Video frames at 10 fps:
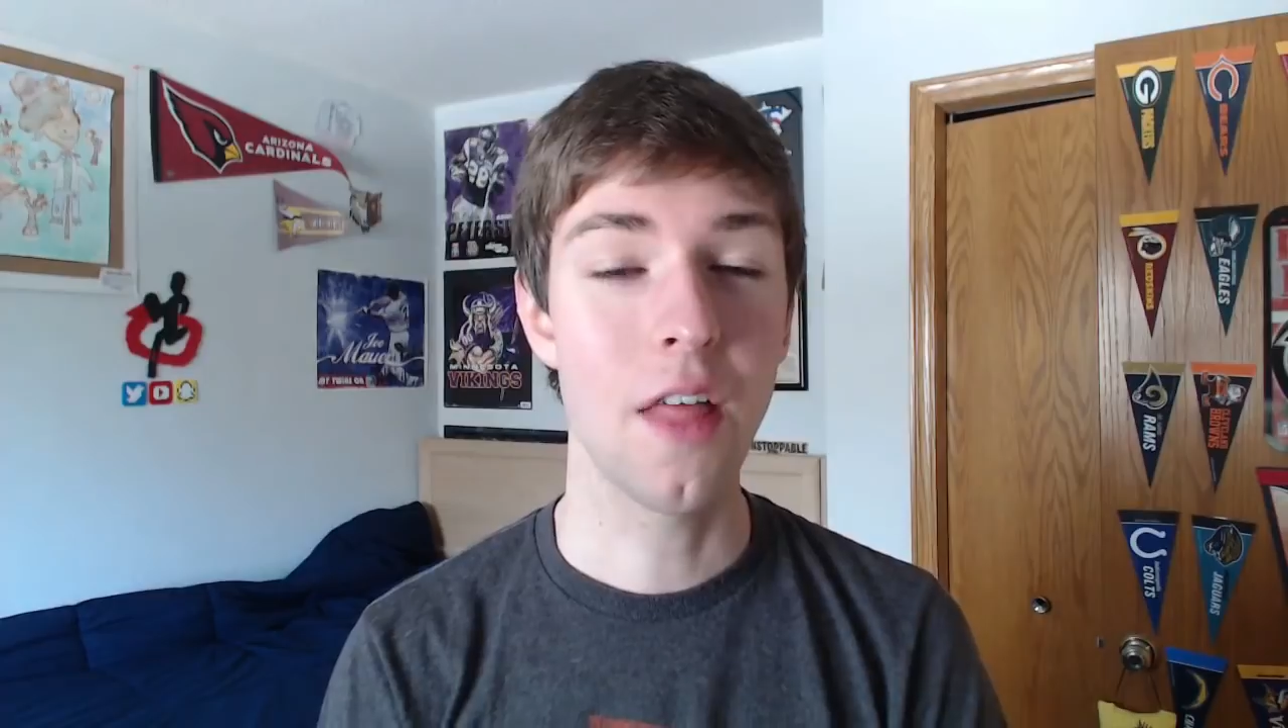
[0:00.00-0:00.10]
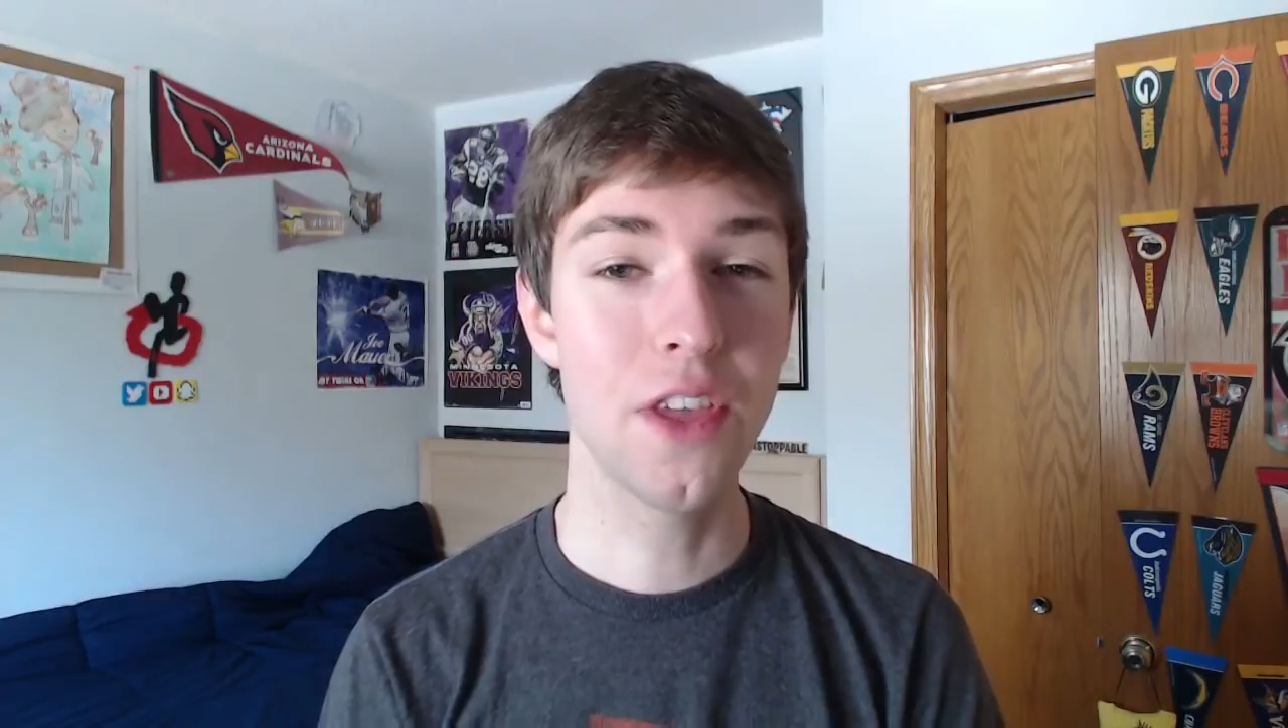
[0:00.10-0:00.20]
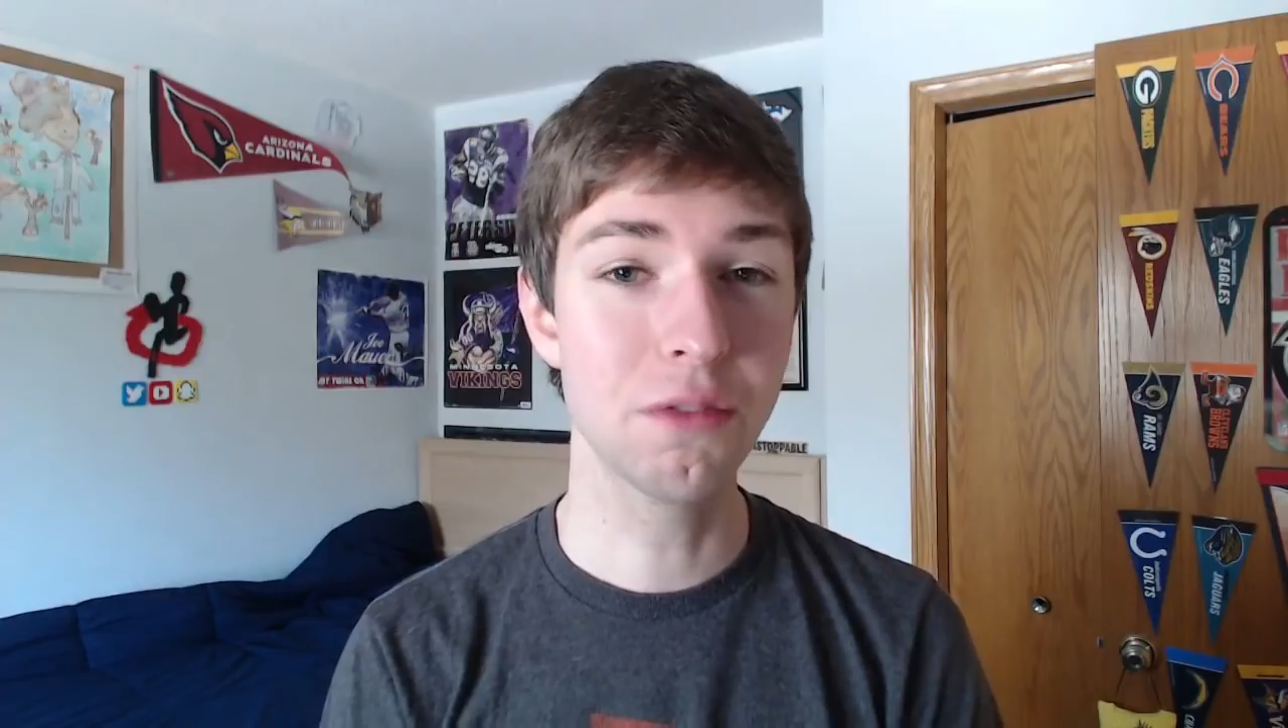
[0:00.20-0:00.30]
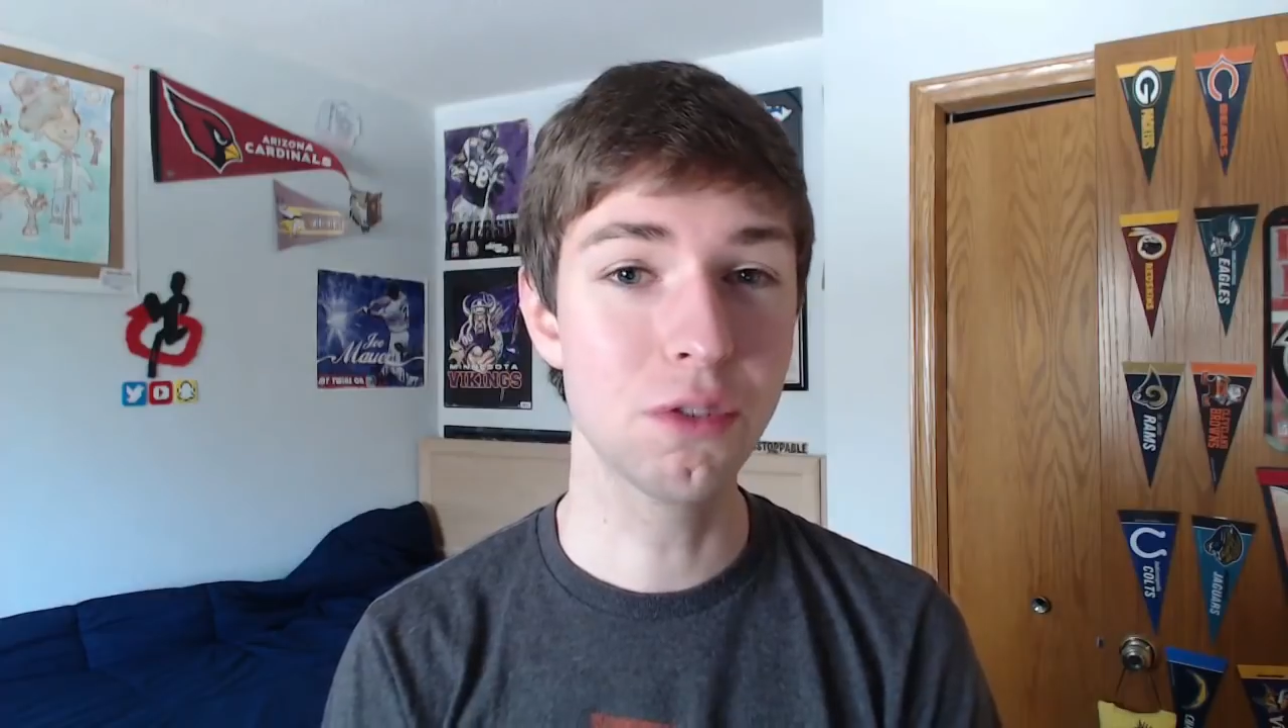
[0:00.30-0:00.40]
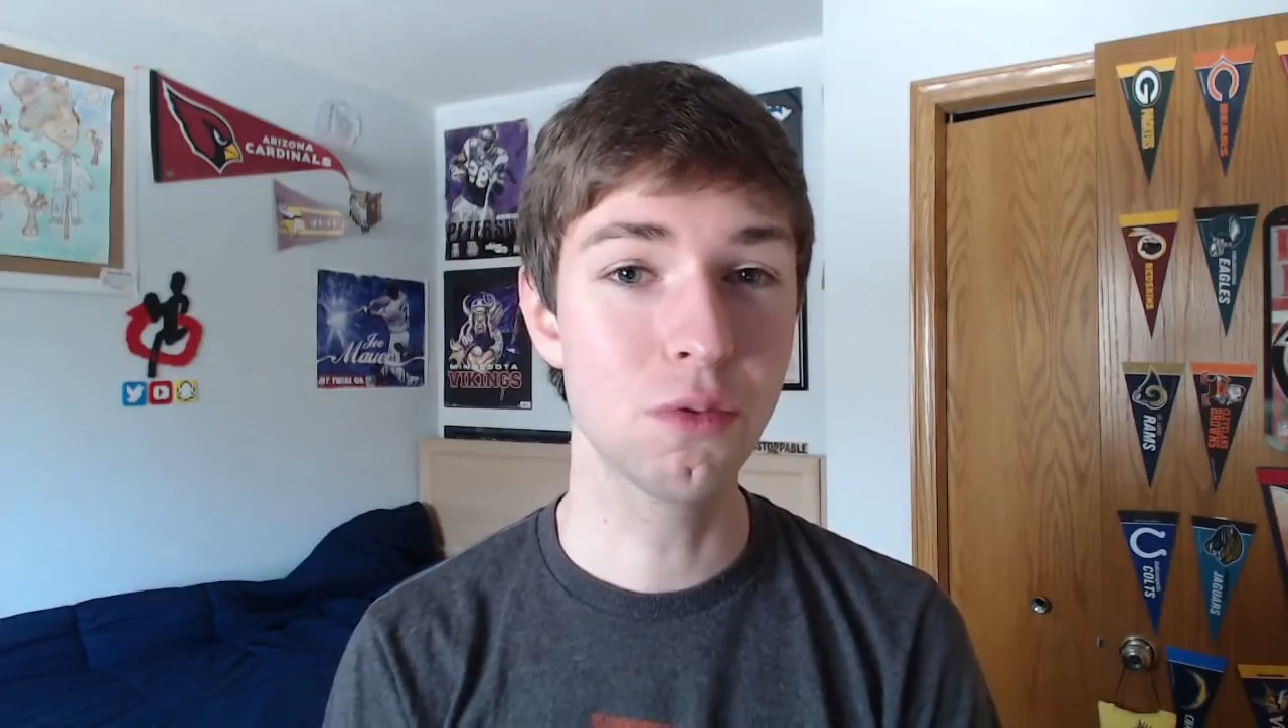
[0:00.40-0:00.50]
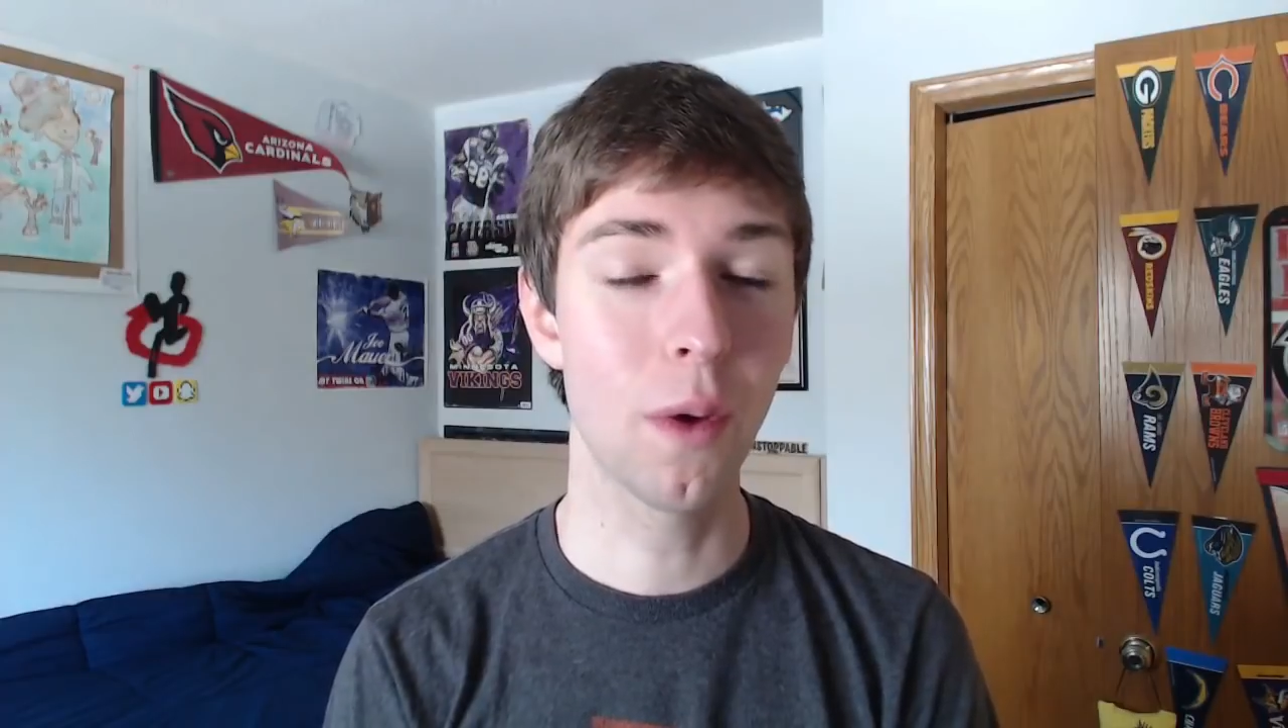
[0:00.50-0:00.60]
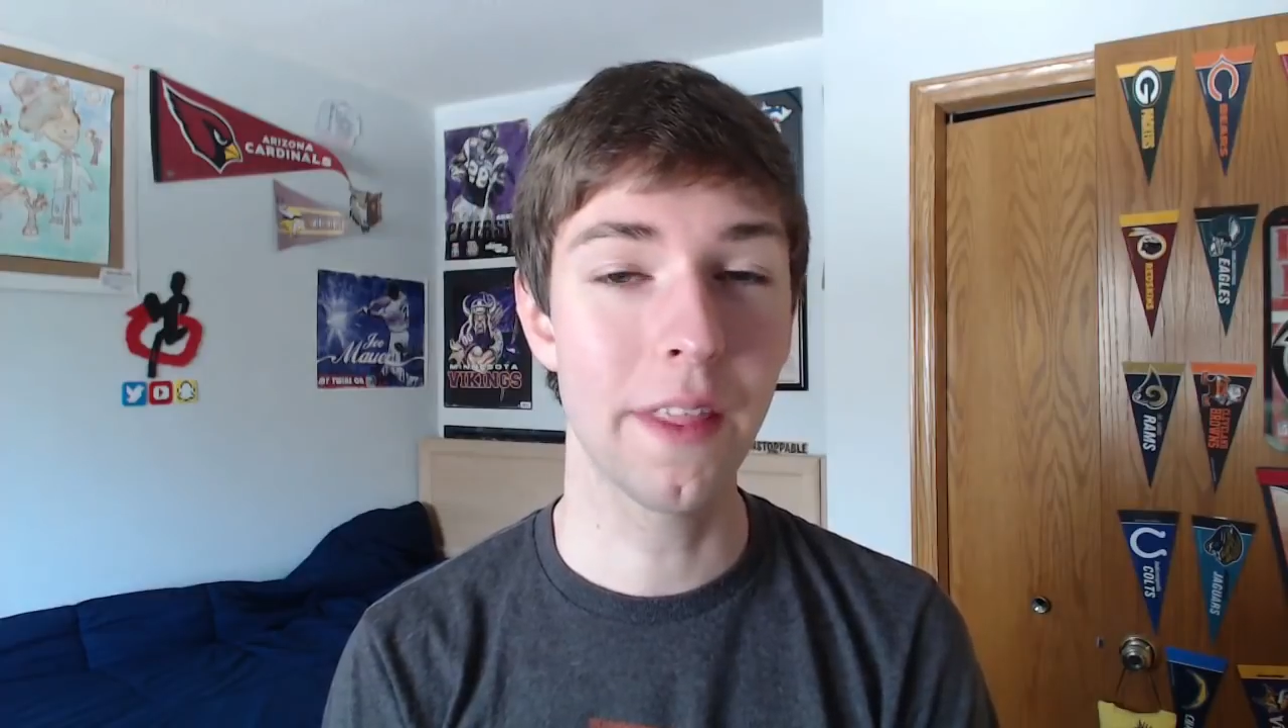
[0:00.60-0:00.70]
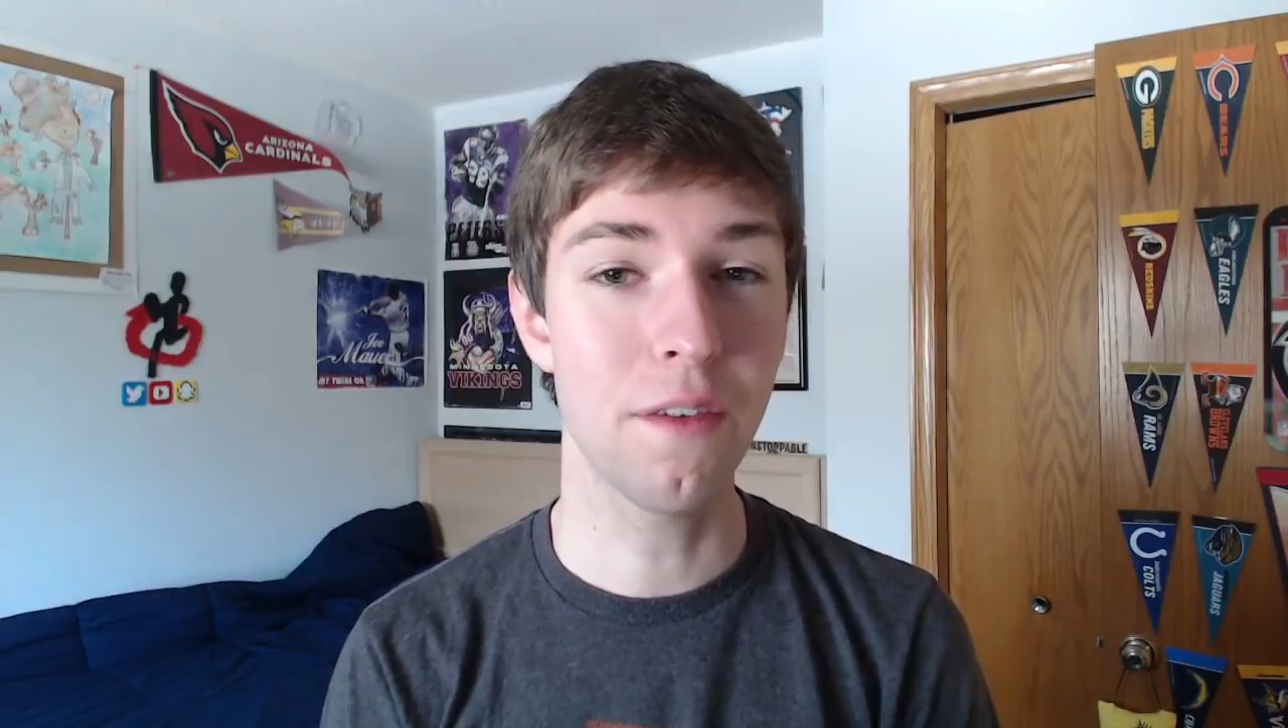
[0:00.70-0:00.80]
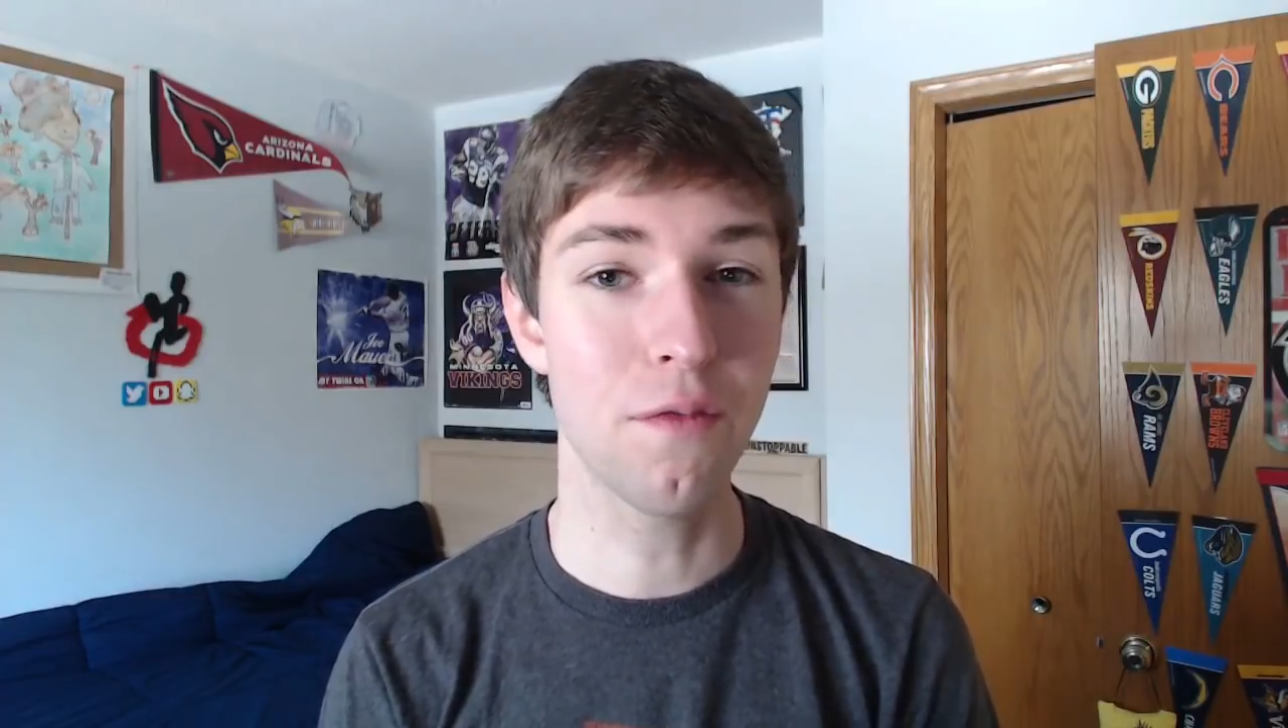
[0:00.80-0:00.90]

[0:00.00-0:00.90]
this was one of the